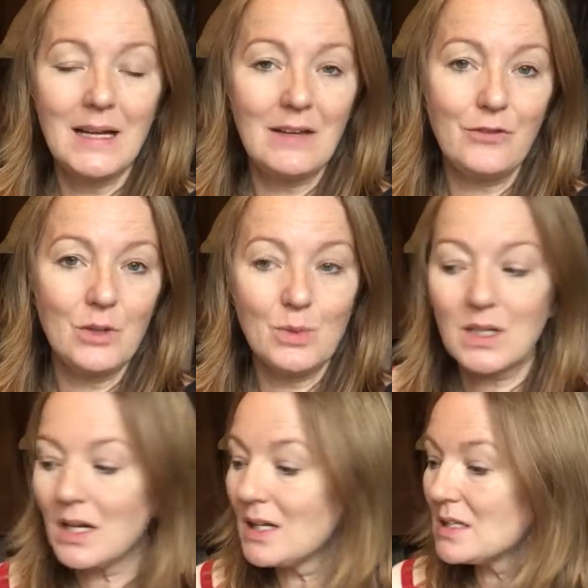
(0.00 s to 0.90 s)
If you
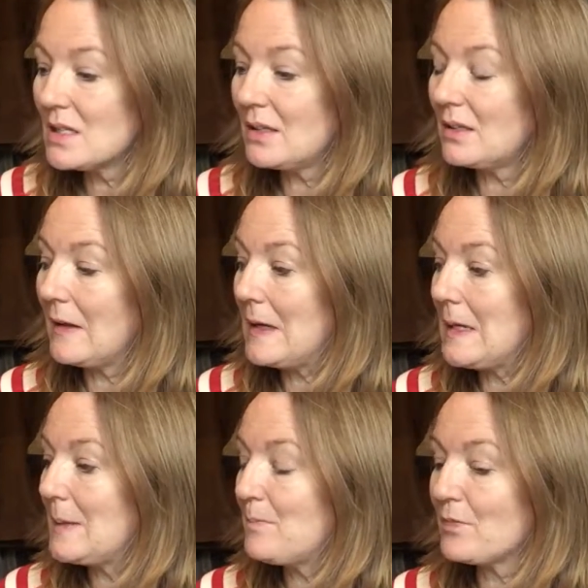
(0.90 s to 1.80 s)
would like to
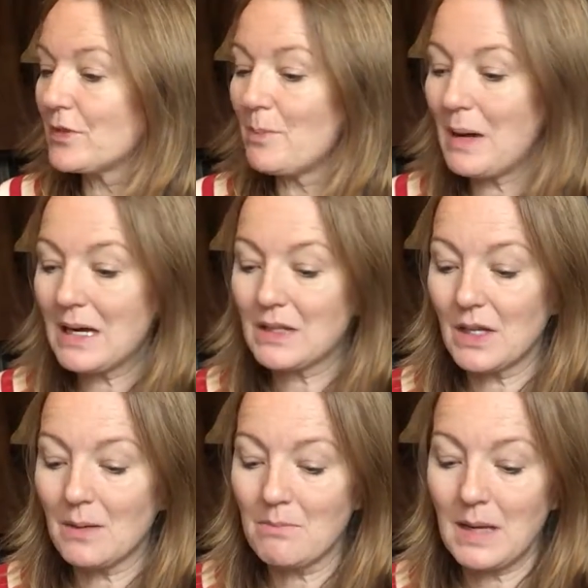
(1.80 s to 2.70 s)
see the bag
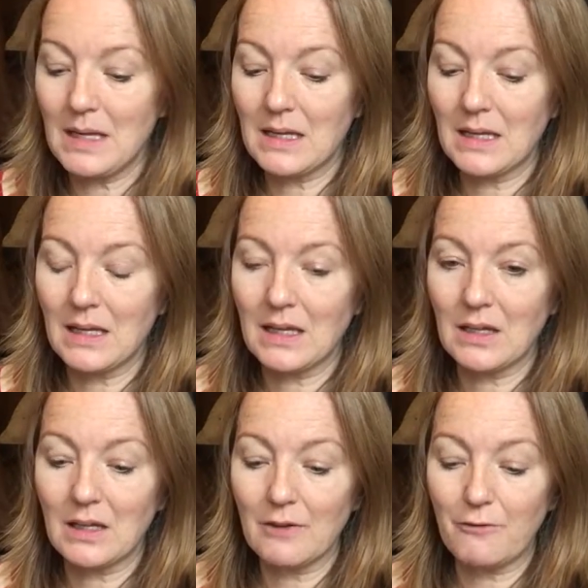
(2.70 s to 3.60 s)
that I'm
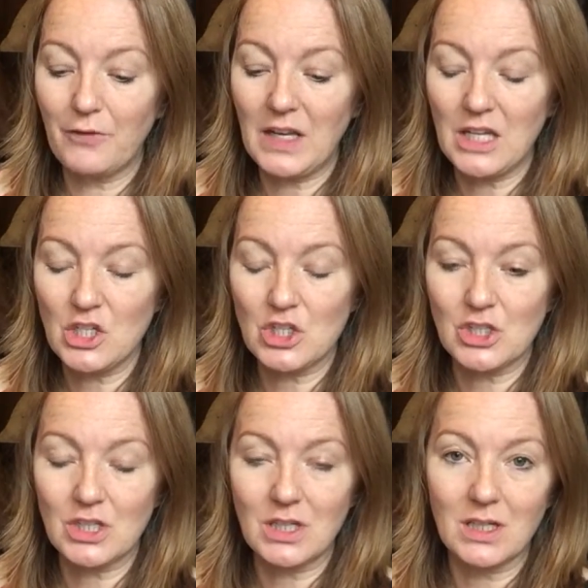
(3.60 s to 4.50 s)
making
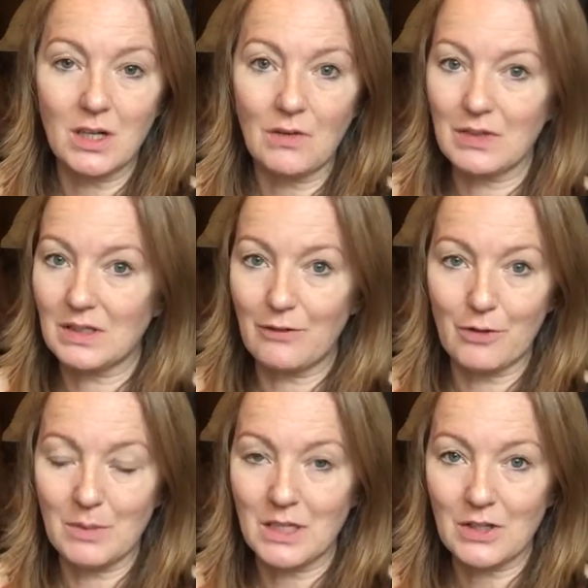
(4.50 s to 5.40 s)
finished, obviously
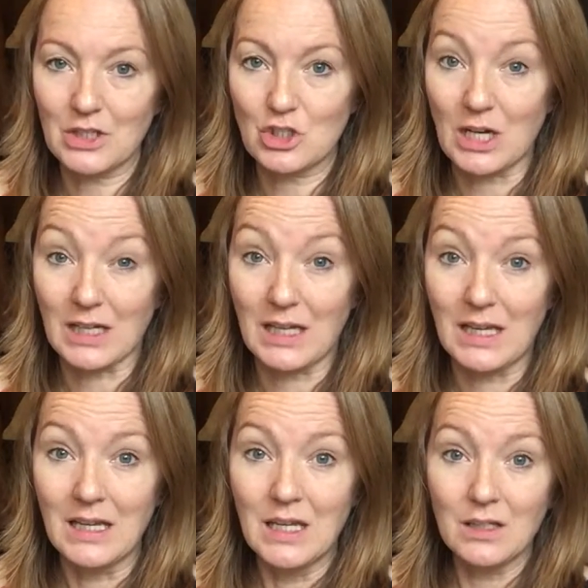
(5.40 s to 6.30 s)
from another
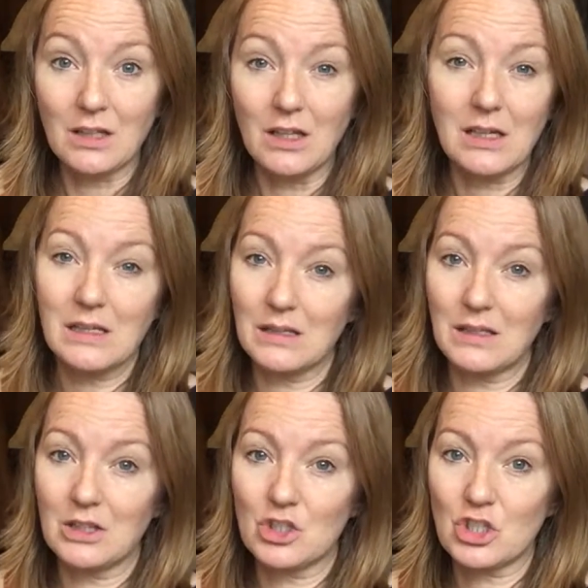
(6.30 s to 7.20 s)
jacket, so you can
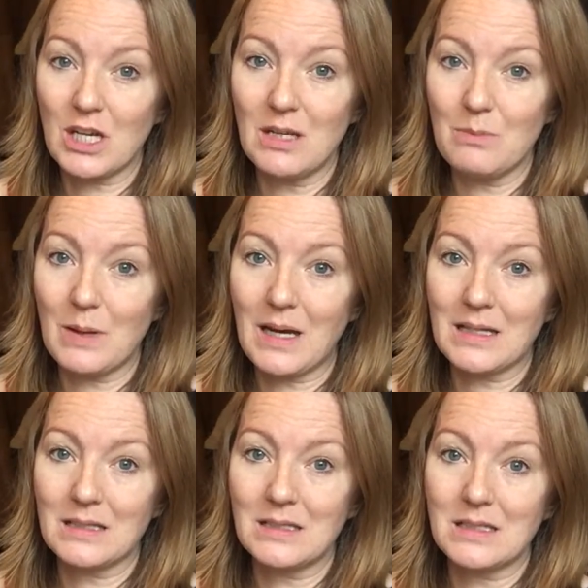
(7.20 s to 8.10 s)
see the shape
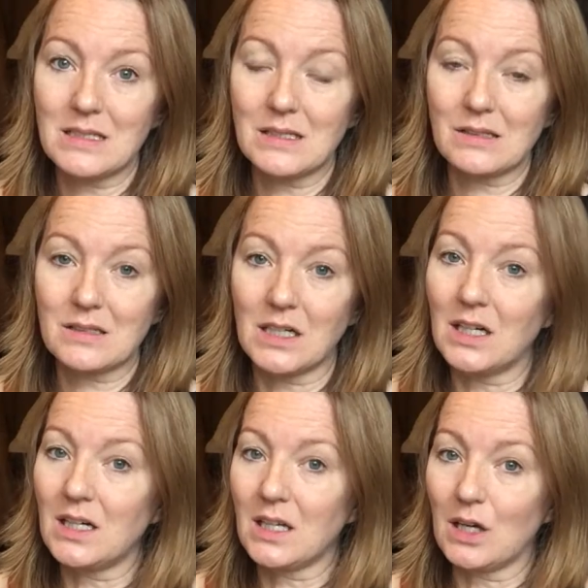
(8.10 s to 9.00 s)
and
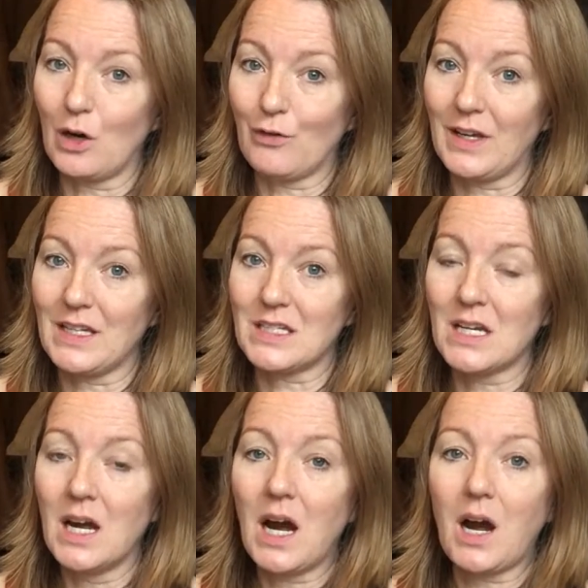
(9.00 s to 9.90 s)
style of it,
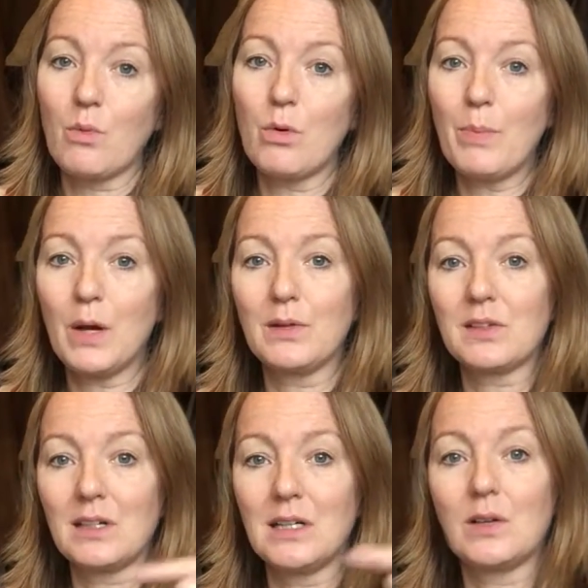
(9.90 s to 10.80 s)
I will
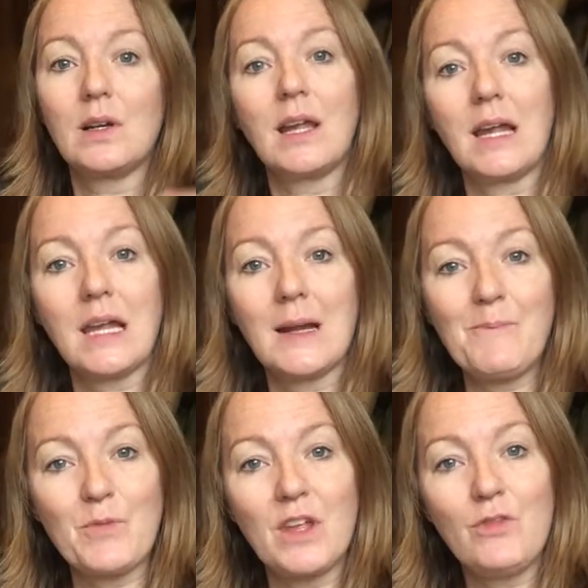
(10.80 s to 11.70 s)
post a little link
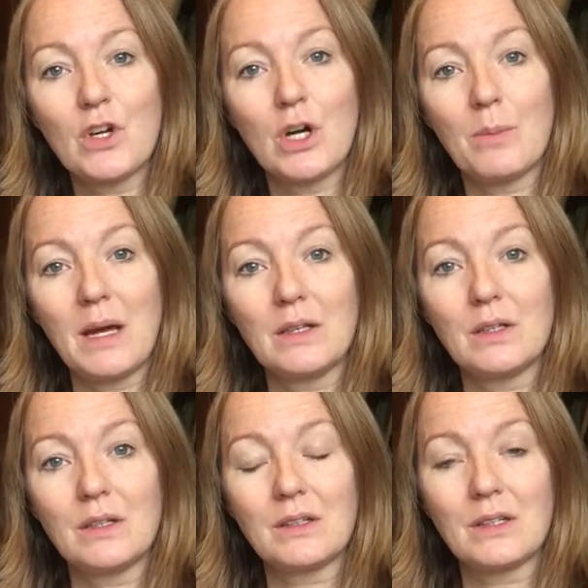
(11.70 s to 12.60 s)
in the
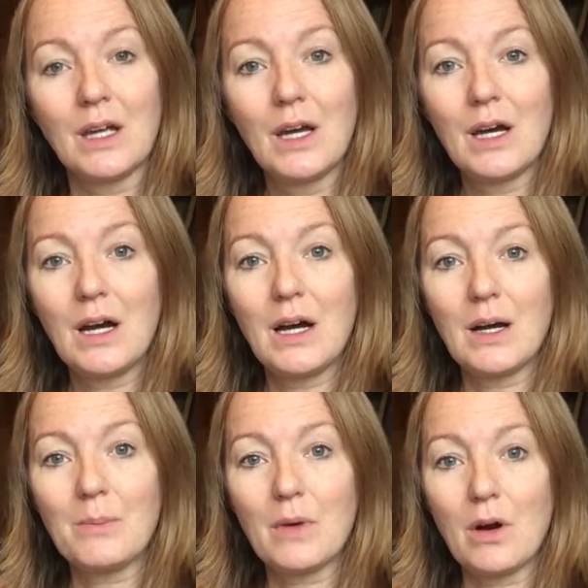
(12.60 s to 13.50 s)
comments
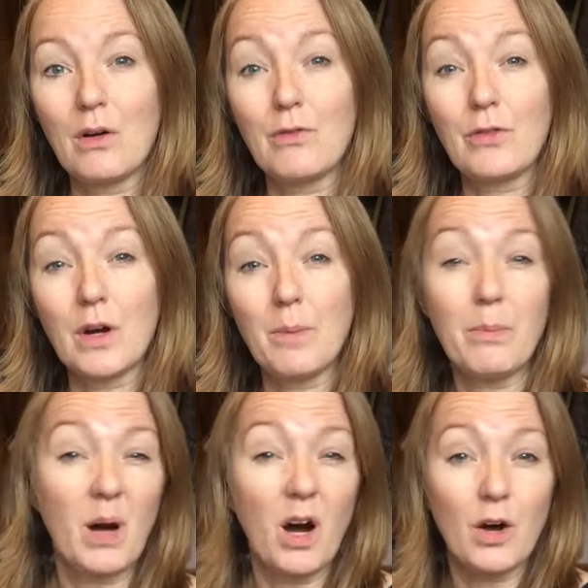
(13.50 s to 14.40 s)
of a
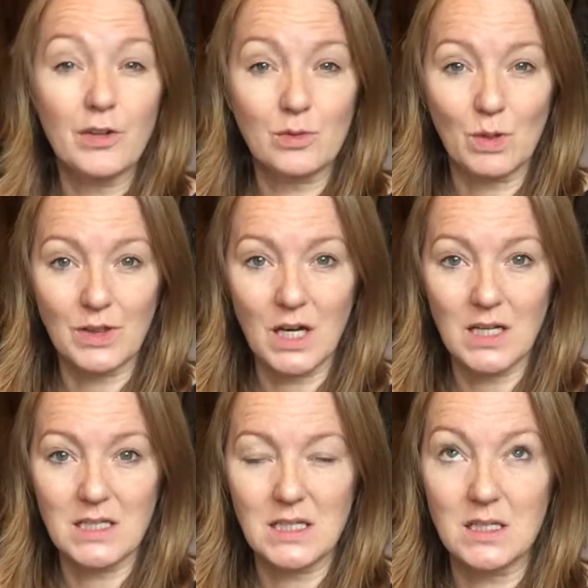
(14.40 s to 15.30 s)
past one that
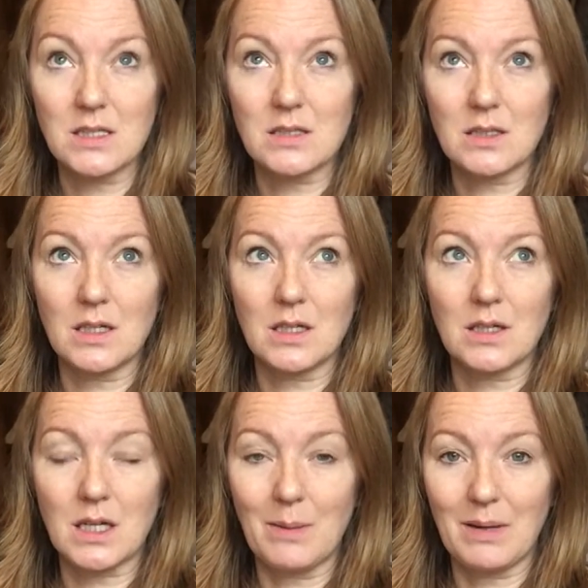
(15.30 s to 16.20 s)
I did
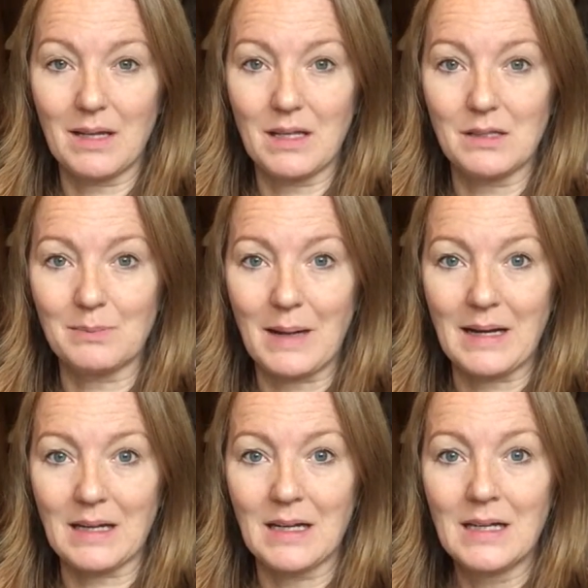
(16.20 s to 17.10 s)
a couple of years
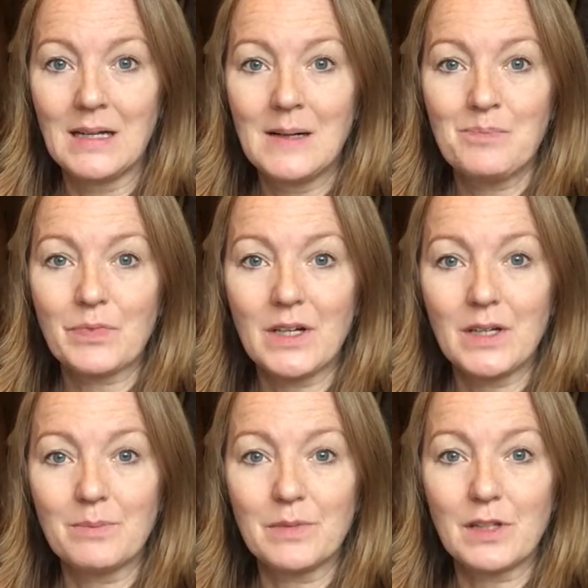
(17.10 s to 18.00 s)
back,
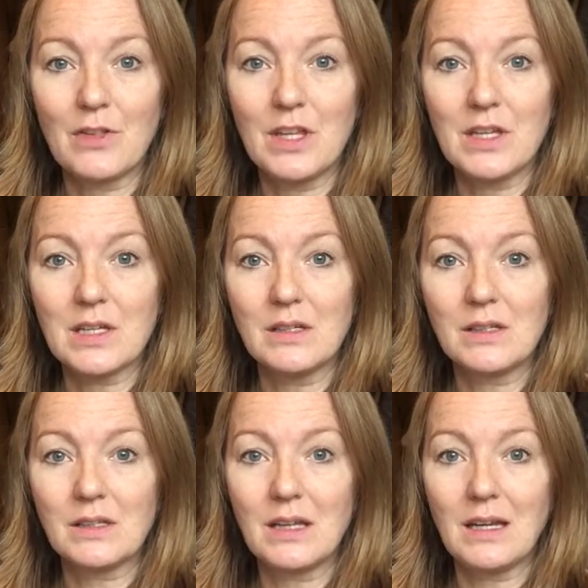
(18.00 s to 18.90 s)
so that you can
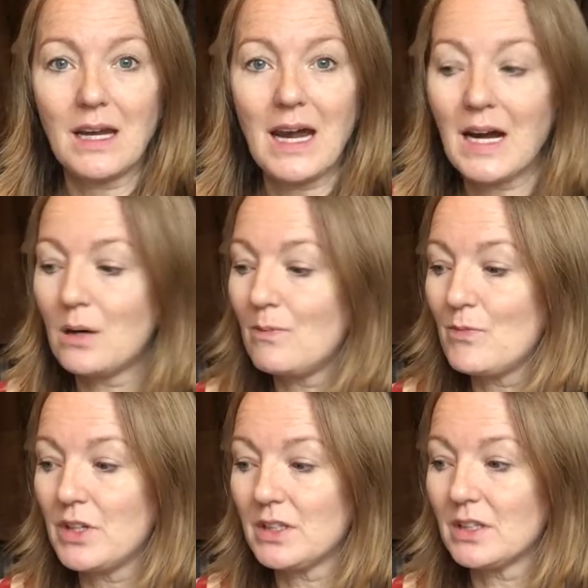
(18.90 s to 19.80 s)
see how
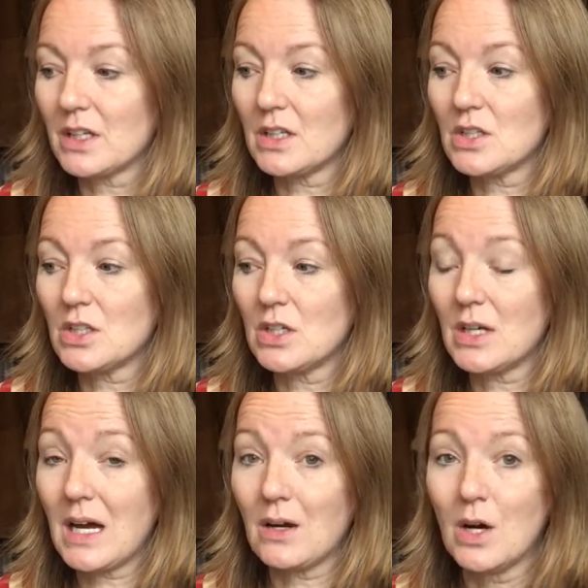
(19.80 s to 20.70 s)
this is going to
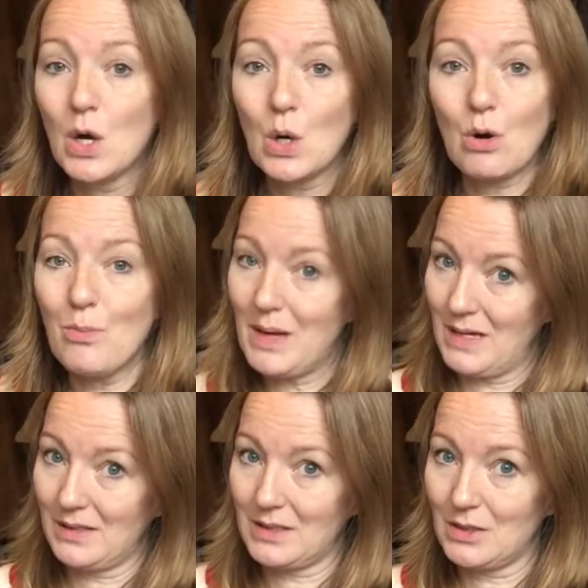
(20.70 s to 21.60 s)
turn out. Or
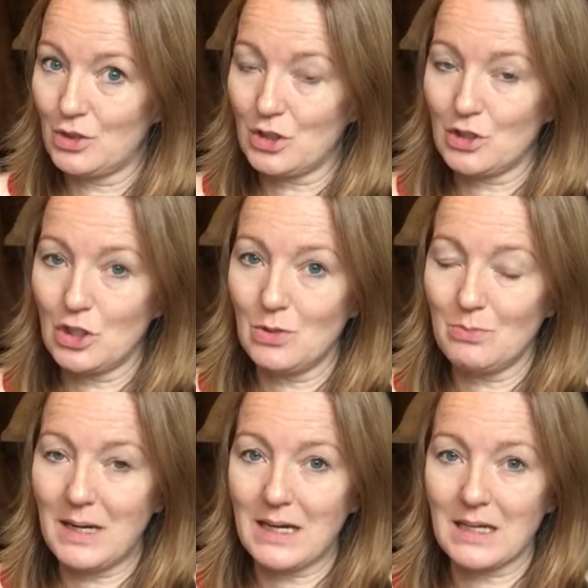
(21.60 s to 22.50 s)
better still, just tune
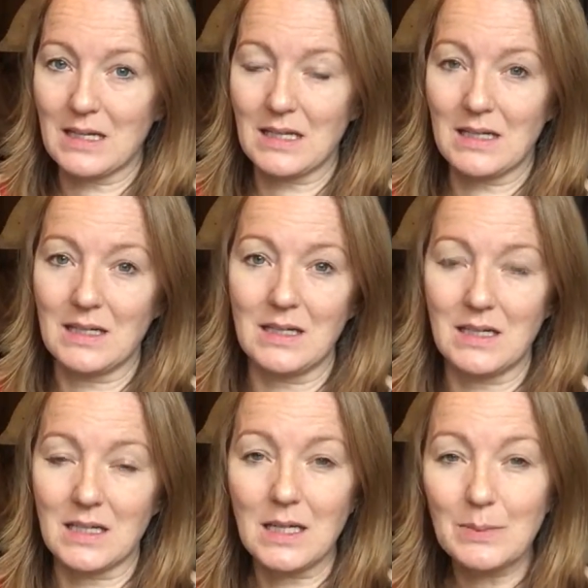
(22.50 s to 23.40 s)
back
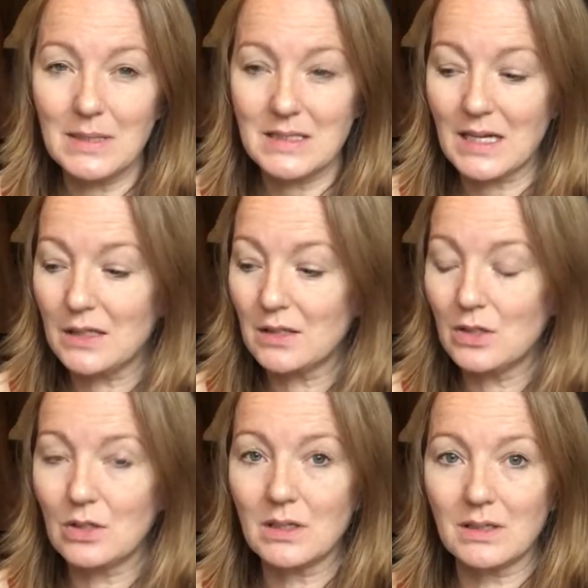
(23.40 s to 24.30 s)
in a couple of days
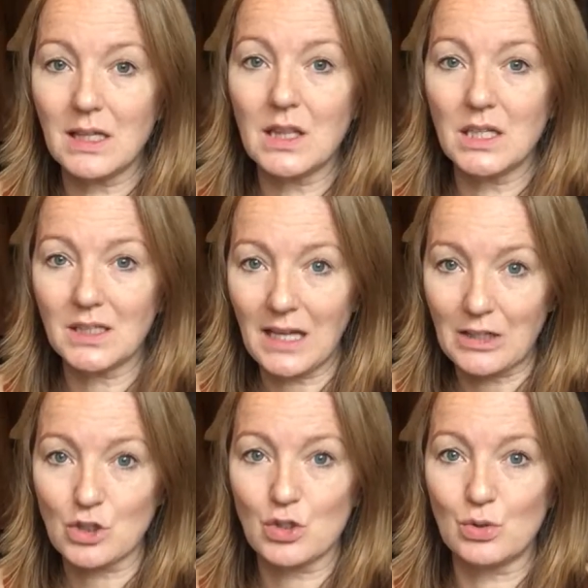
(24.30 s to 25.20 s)
and you can see this
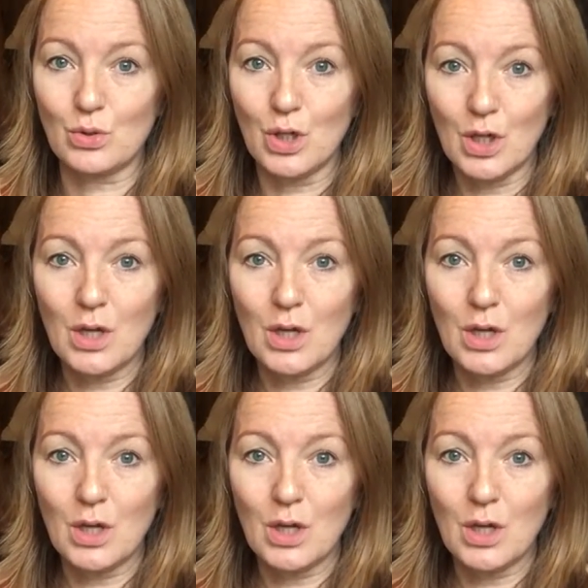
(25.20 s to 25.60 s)
actual